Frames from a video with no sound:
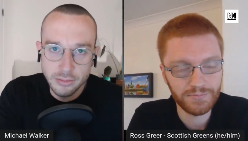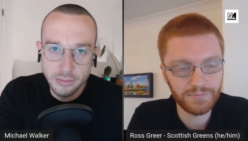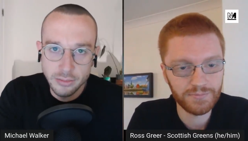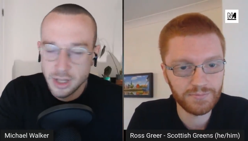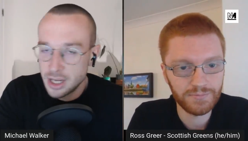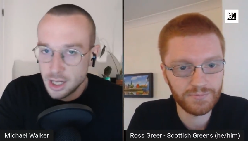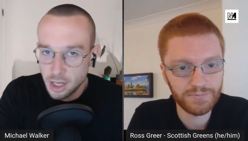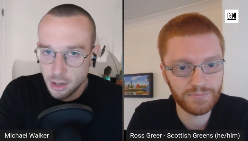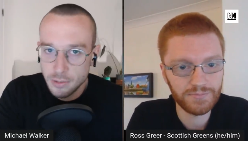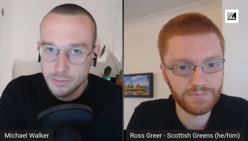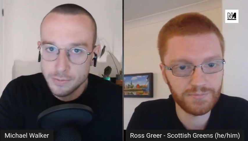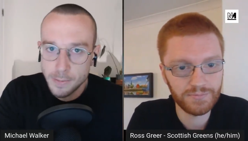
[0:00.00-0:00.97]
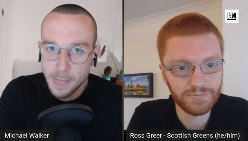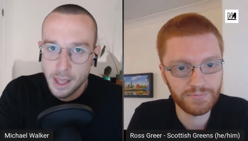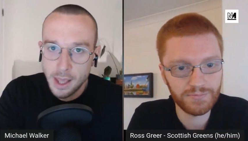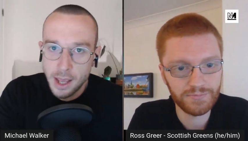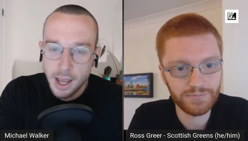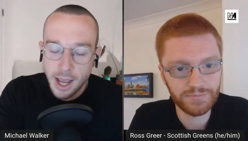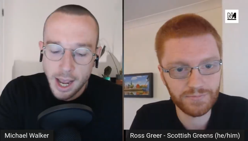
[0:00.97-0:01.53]
Speaker 1: the EU.
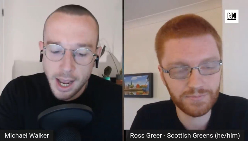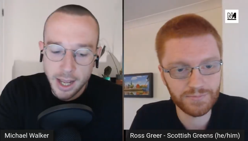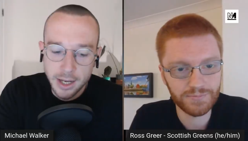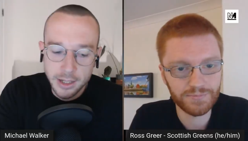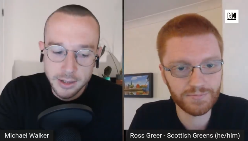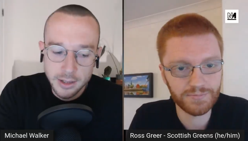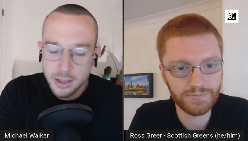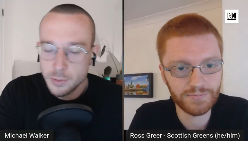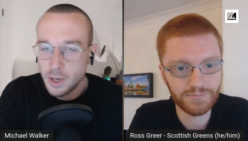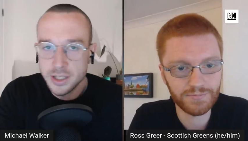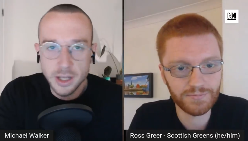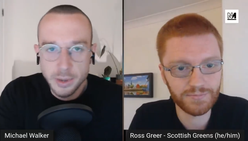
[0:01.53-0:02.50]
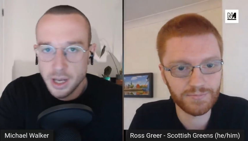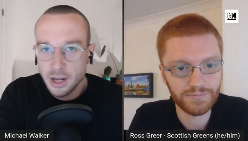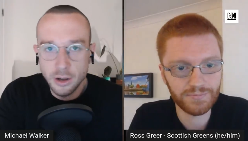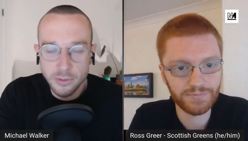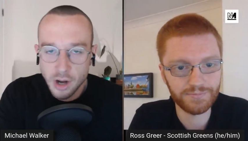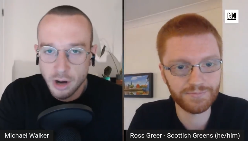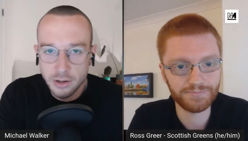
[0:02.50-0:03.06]
And as well as there being a lot of
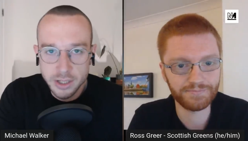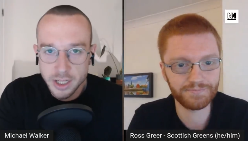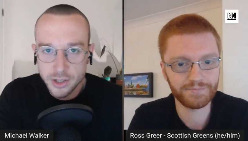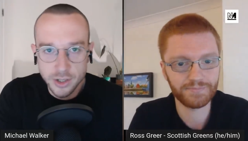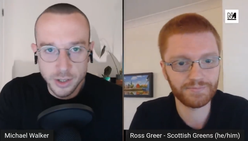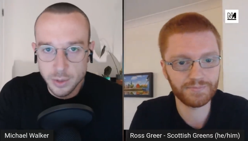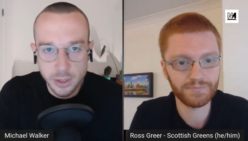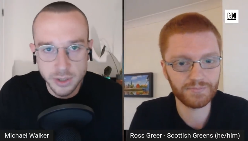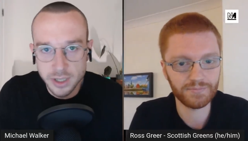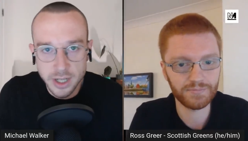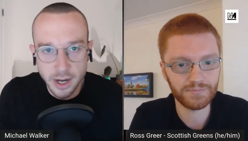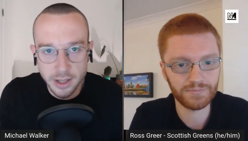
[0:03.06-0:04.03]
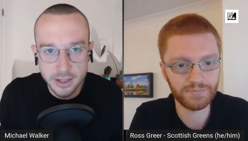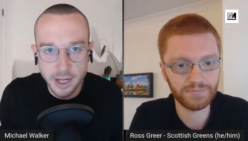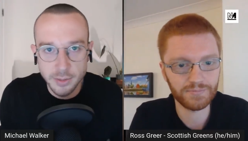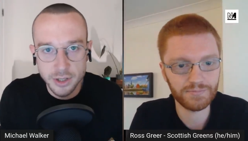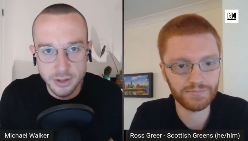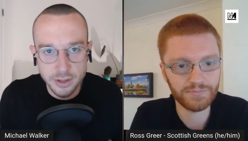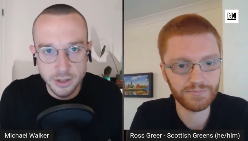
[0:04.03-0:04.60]
currency issues, which were exactly the same
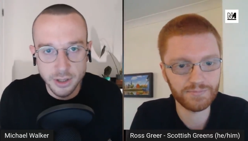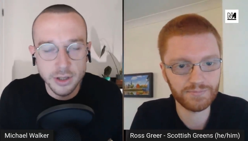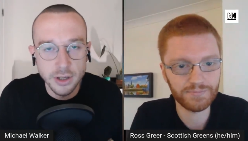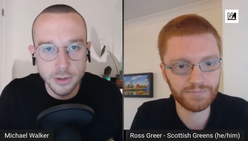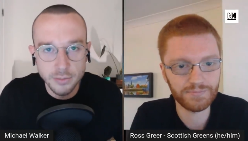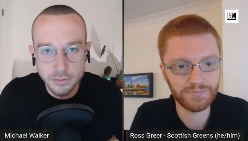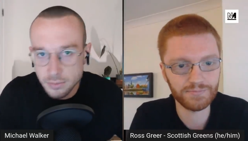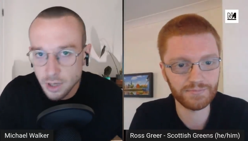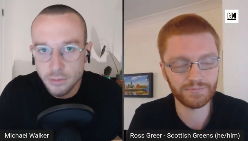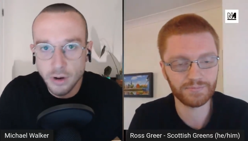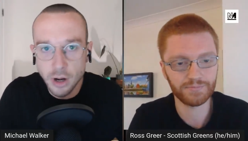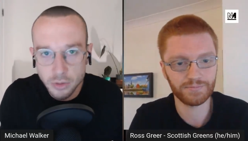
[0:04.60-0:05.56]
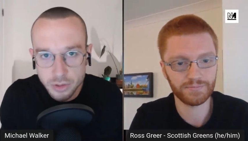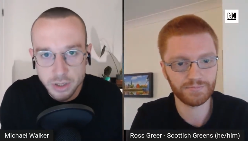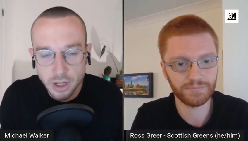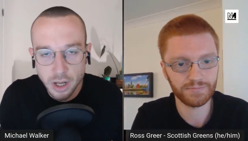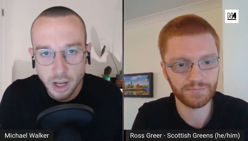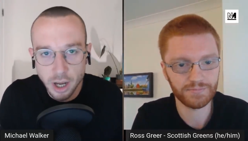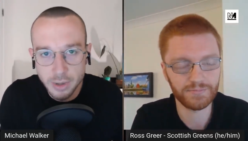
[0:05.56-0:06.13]
issues that you know arose,
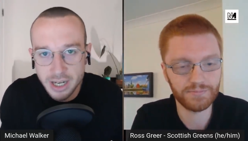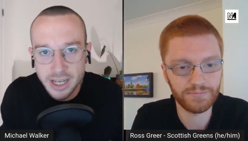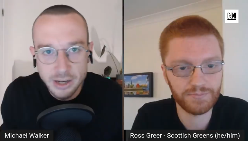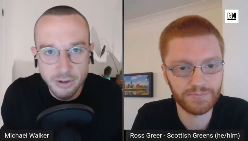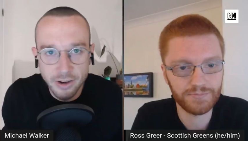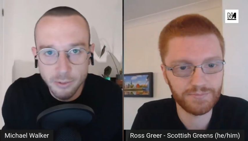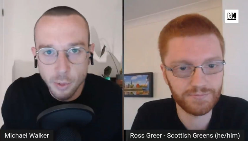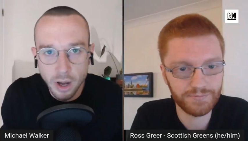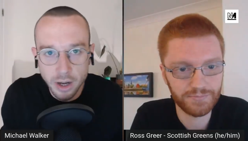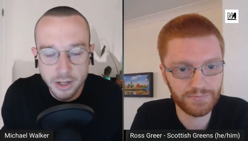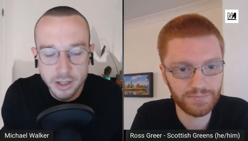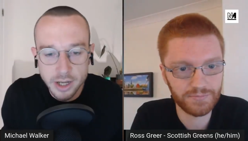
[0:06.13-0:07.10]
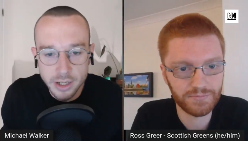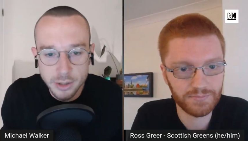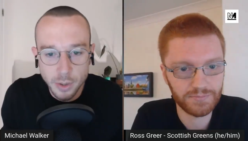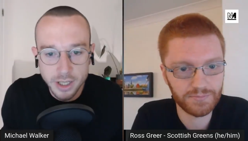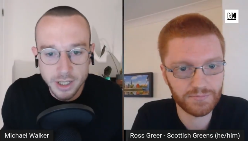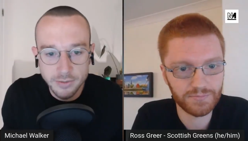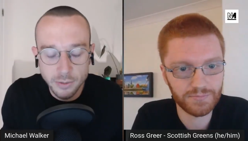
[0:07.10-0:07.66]
I mean, in EREF one in, in
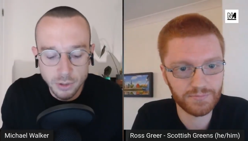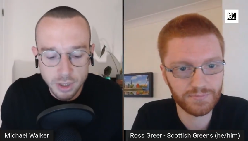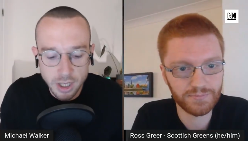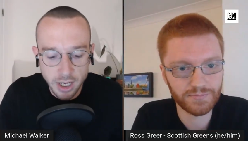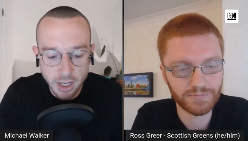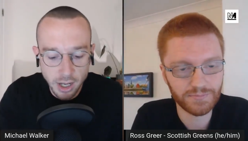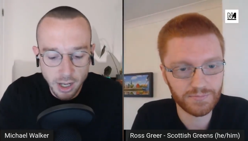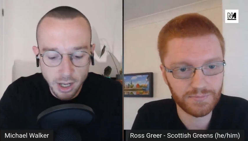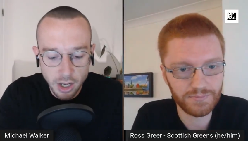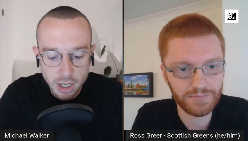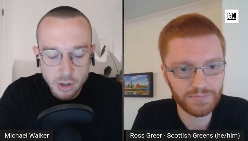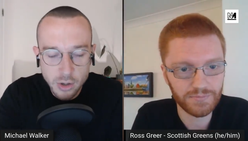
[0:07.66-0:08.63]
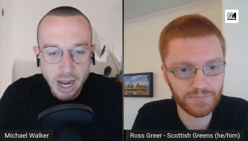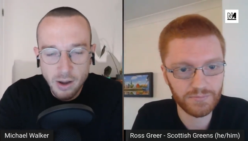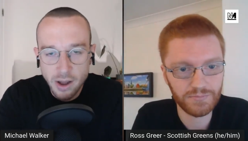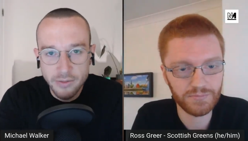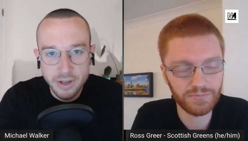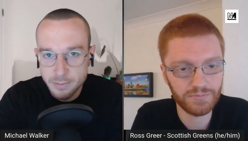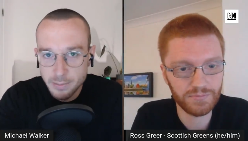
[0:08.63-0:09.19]
2014, you now
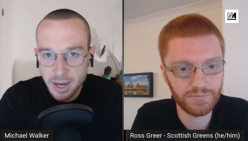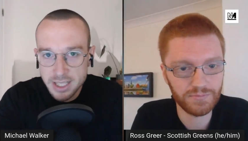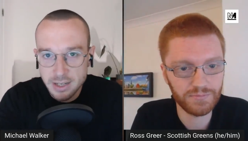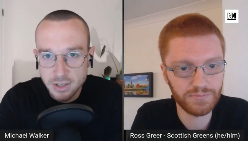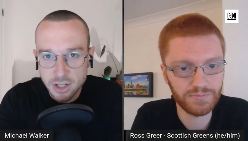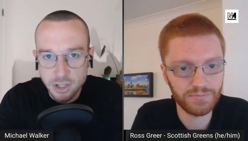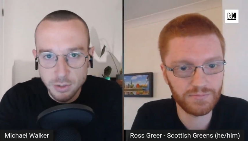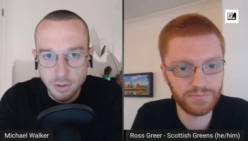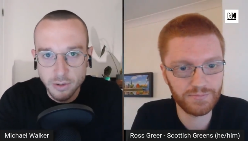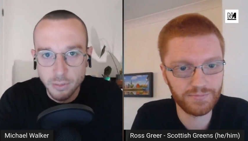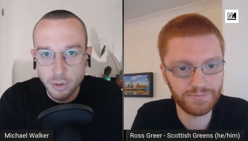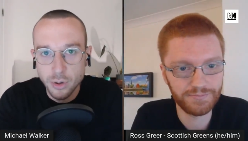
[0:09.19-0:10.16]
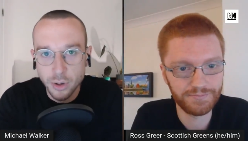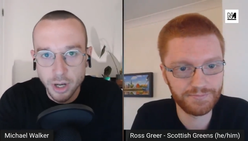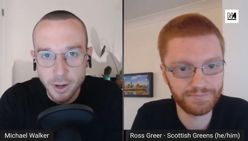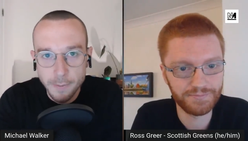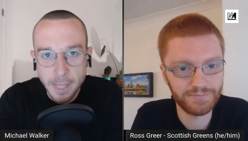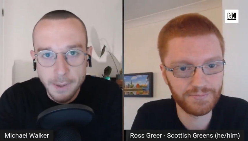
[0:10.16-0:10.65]
have this massive issue of the border.